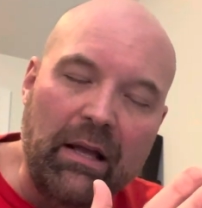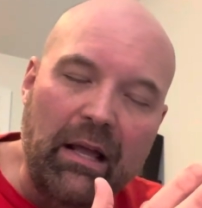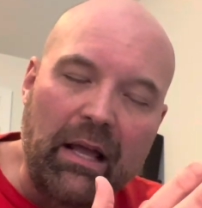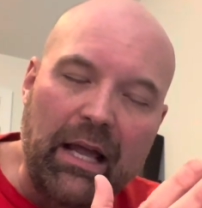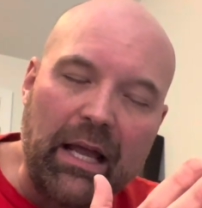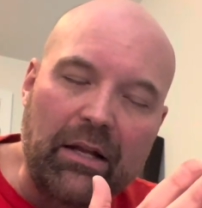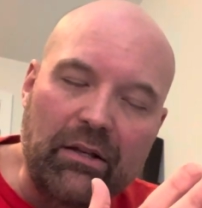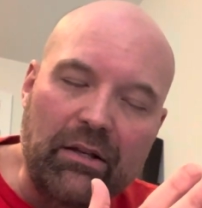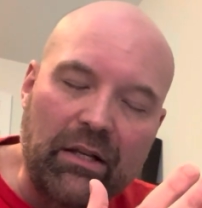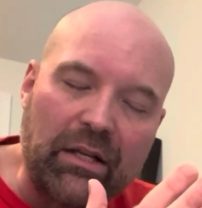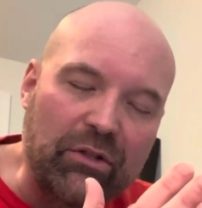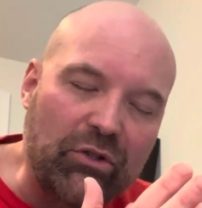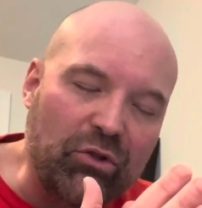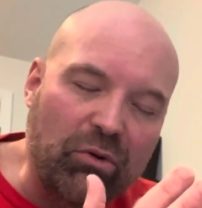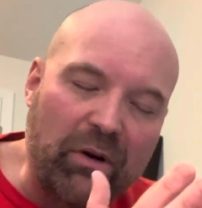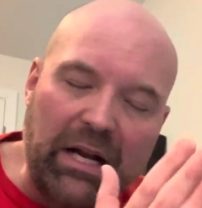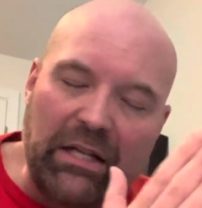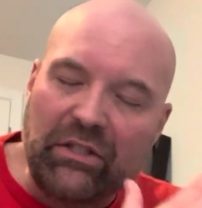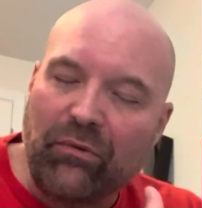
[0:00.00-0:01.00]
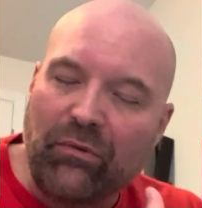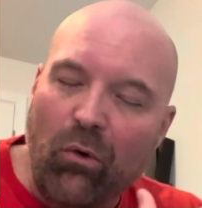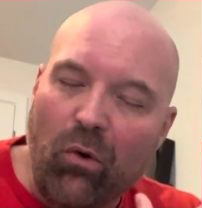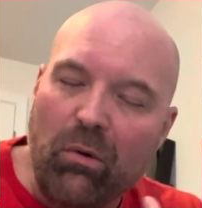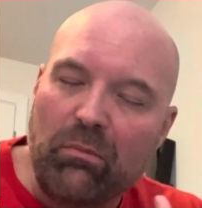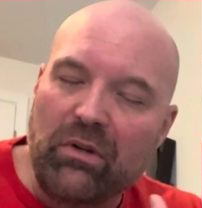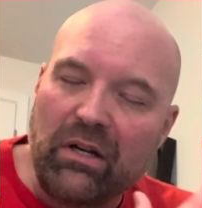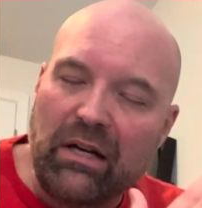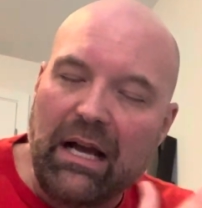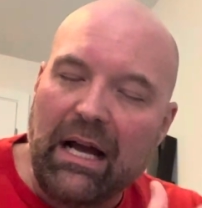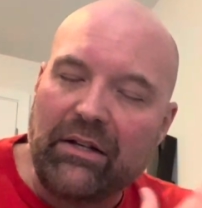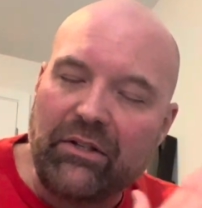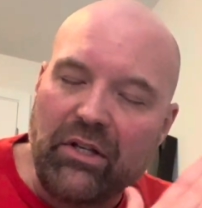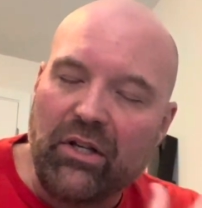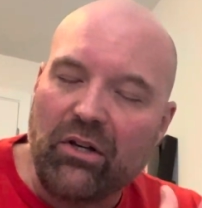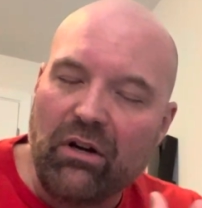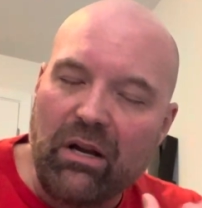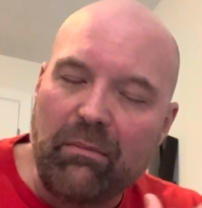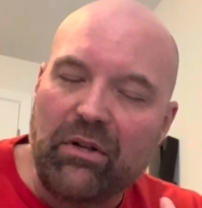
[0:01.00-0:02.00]
and transform, dear God, to
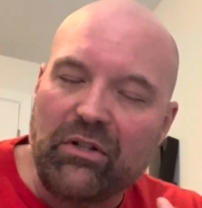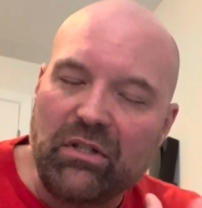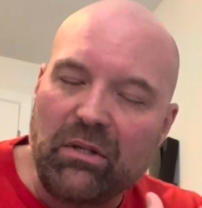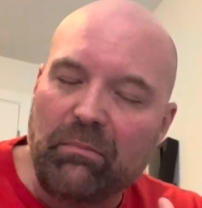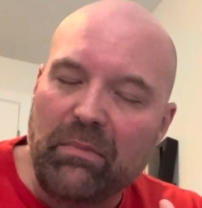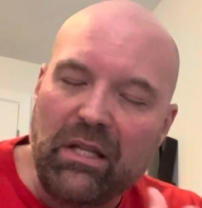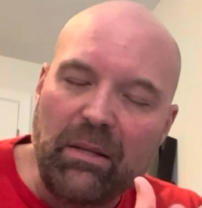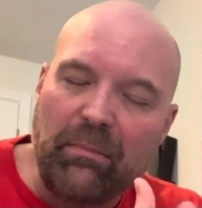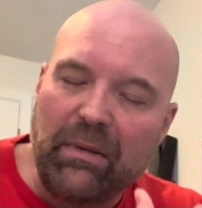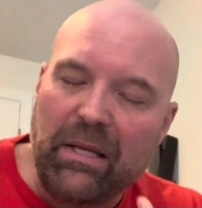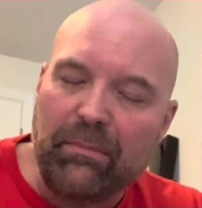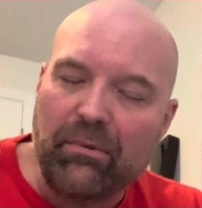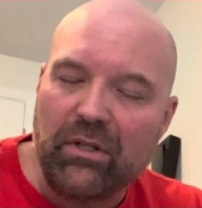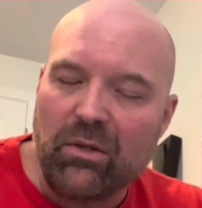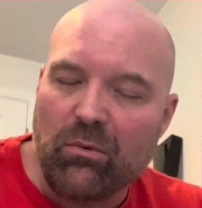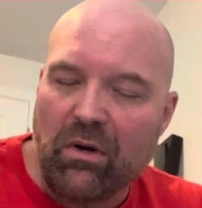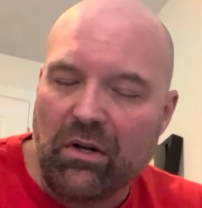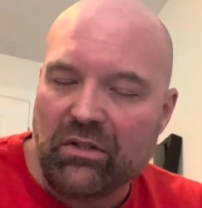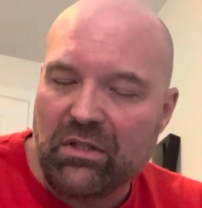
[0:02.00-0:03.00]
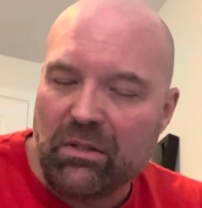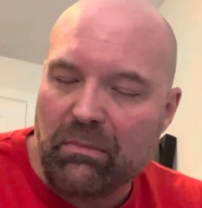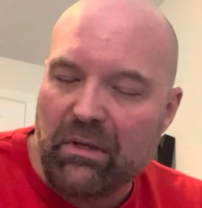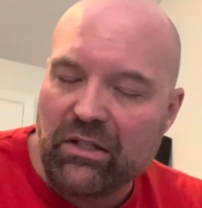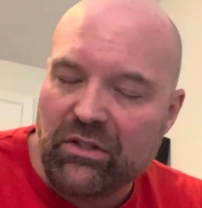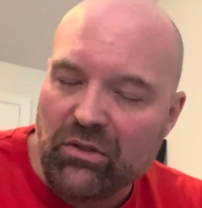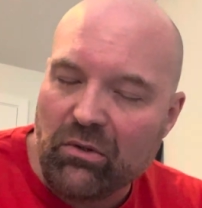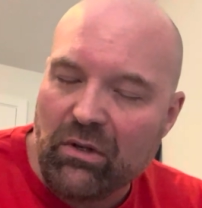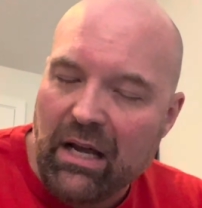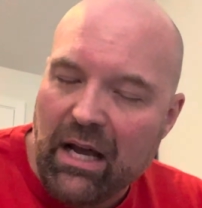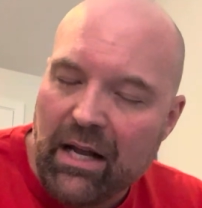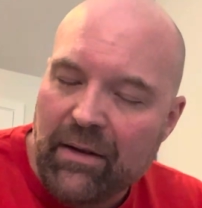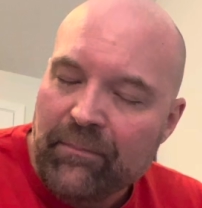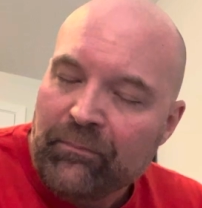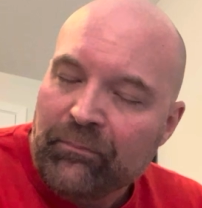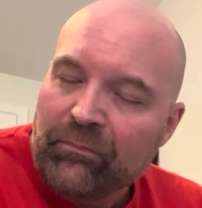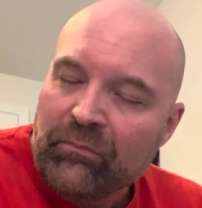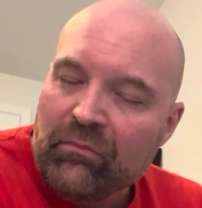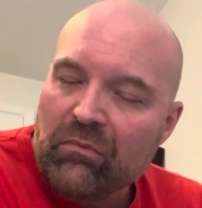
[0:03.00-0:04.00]
your image and be the people you want us to be. So God,
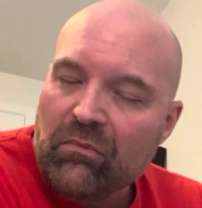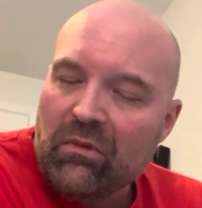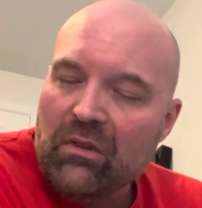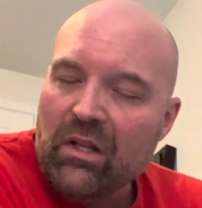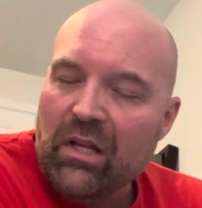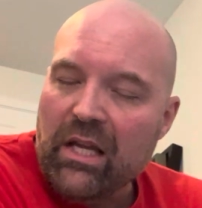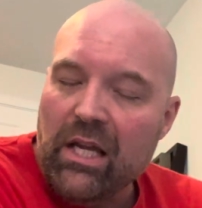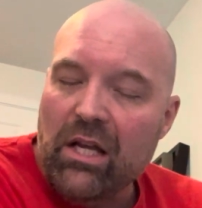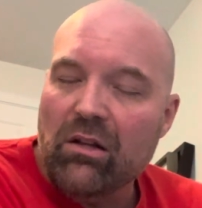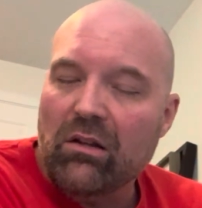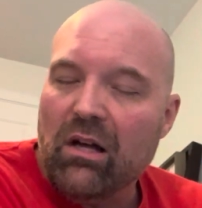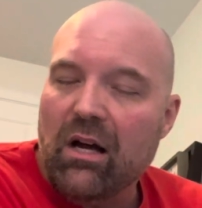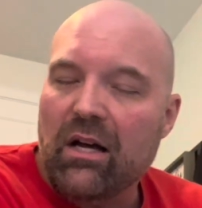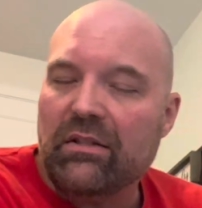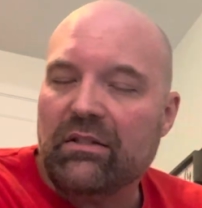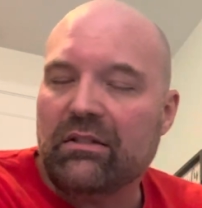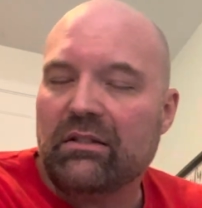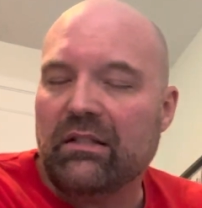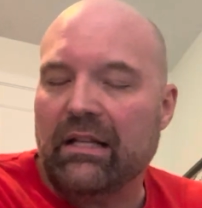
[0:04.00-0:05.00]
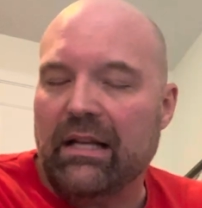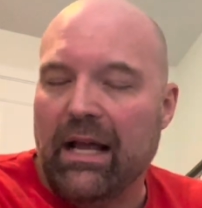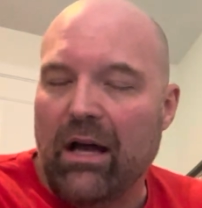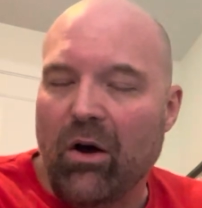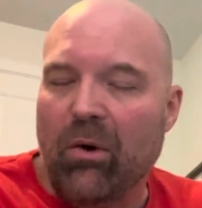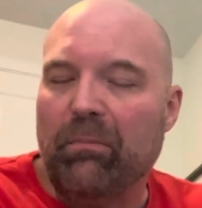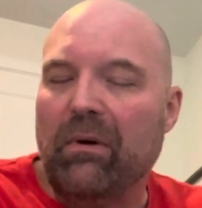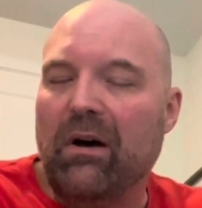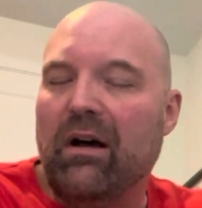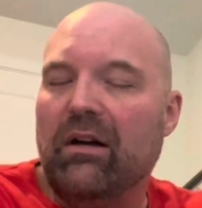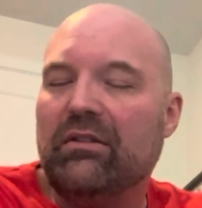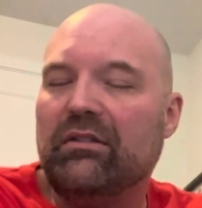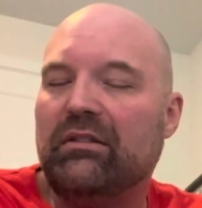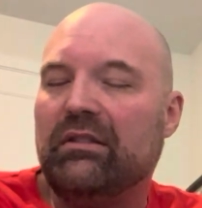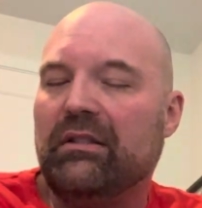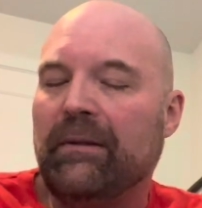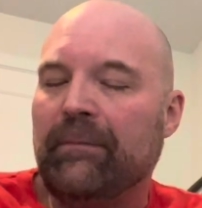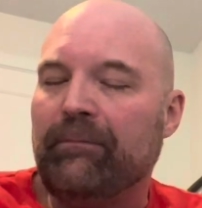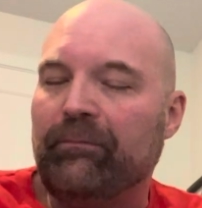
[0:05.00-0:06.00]
heal us and help
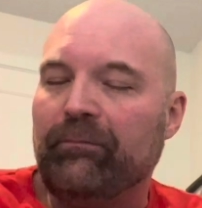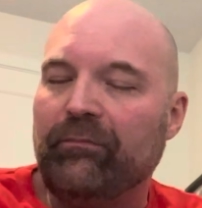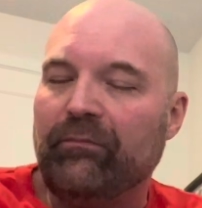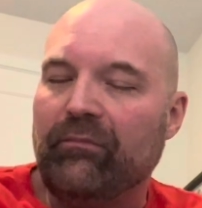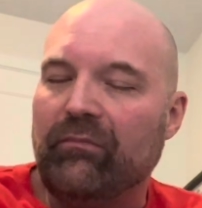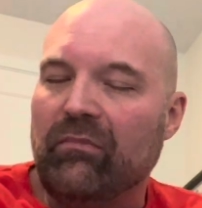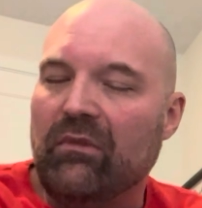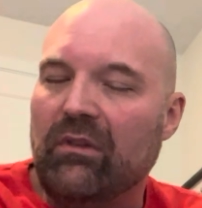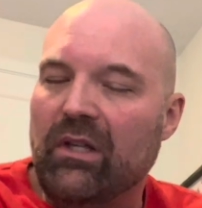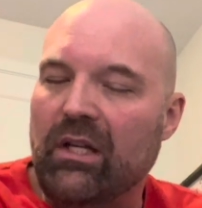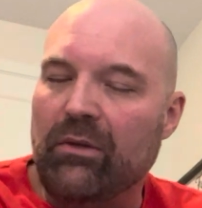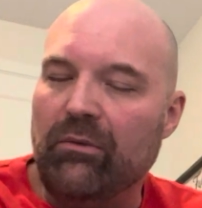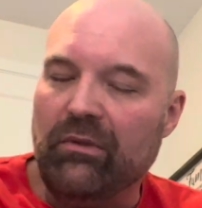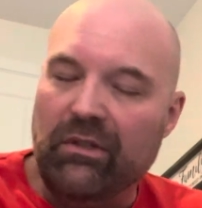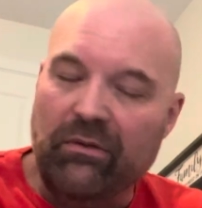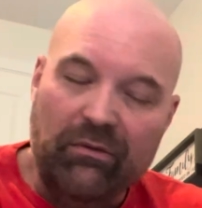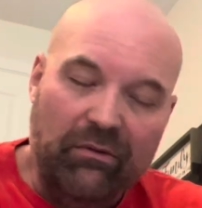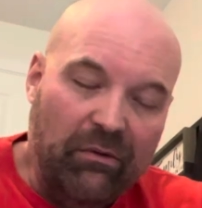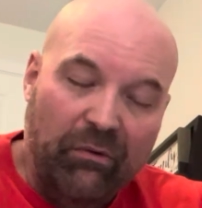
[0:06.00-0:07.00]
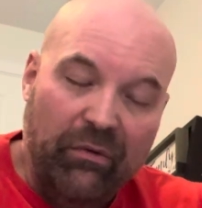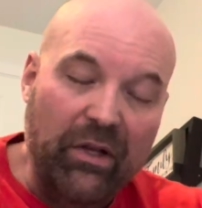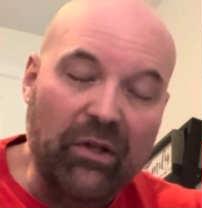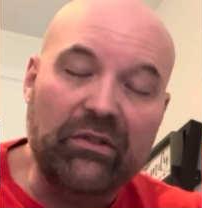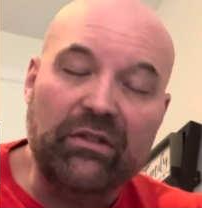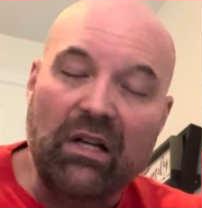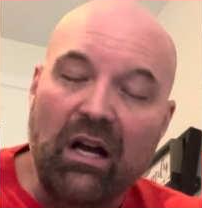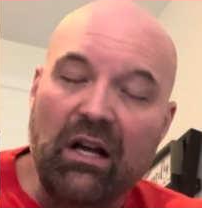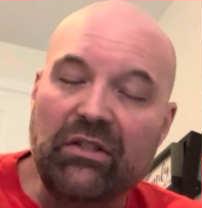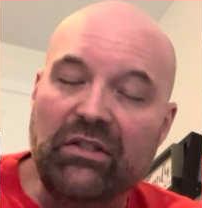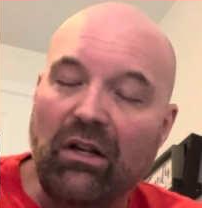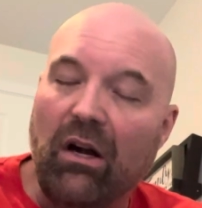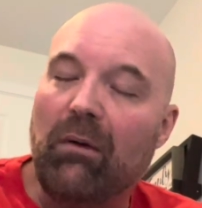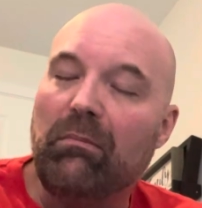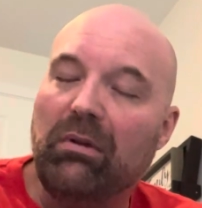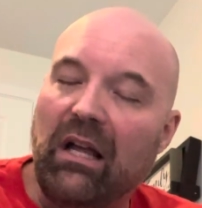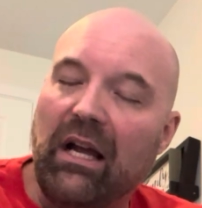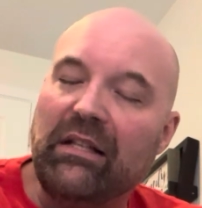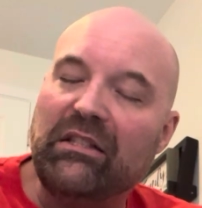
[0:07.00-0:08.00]
us and reveal to us our
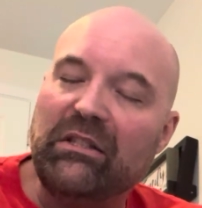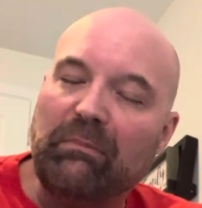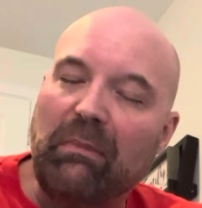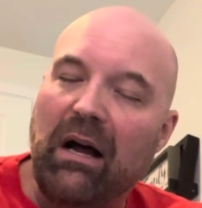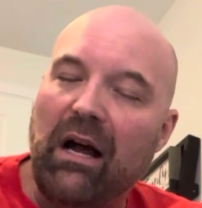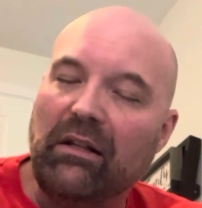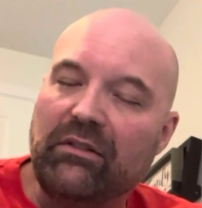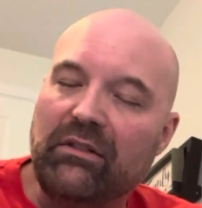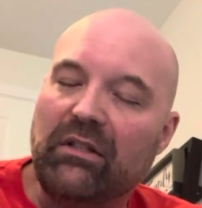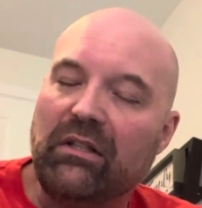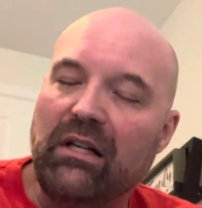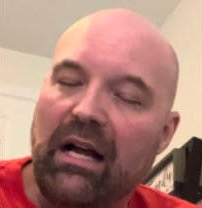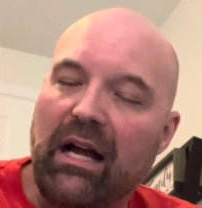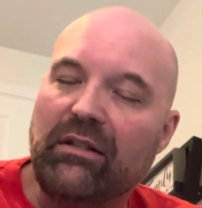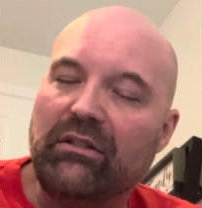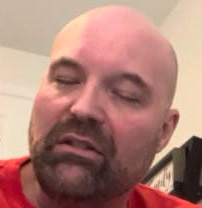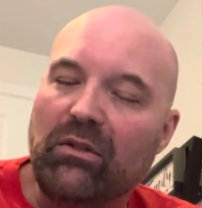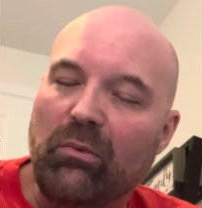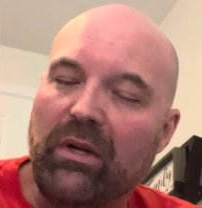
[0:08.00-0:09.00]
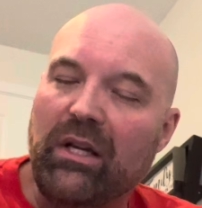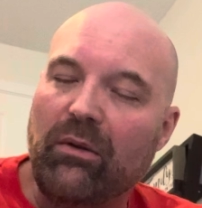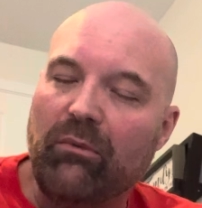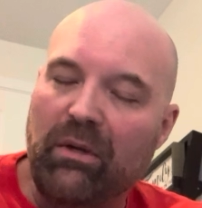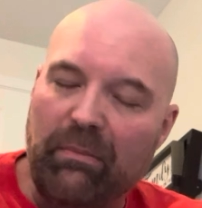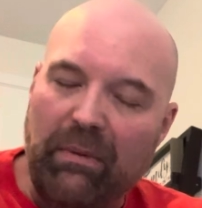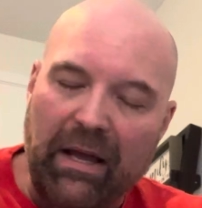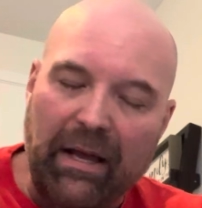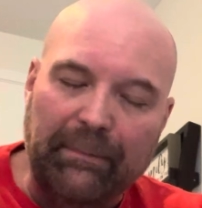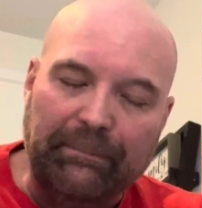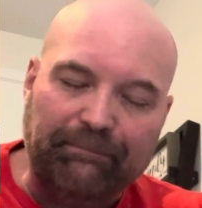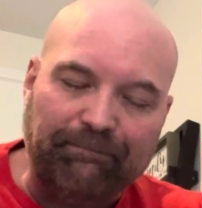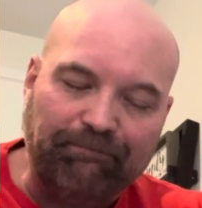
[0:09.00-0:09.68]
blind spots, dear God, so we can repent